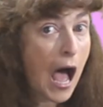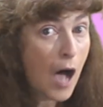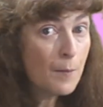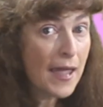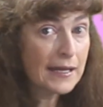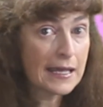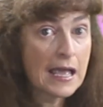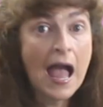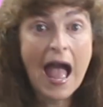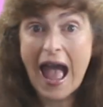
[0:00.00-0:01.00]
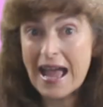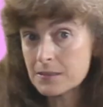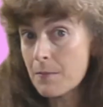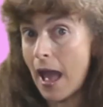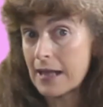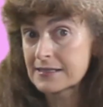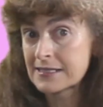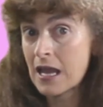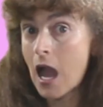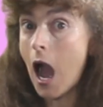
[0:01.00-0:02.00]
how many, and mass,
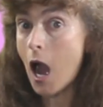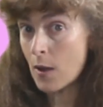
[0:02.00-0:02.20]
how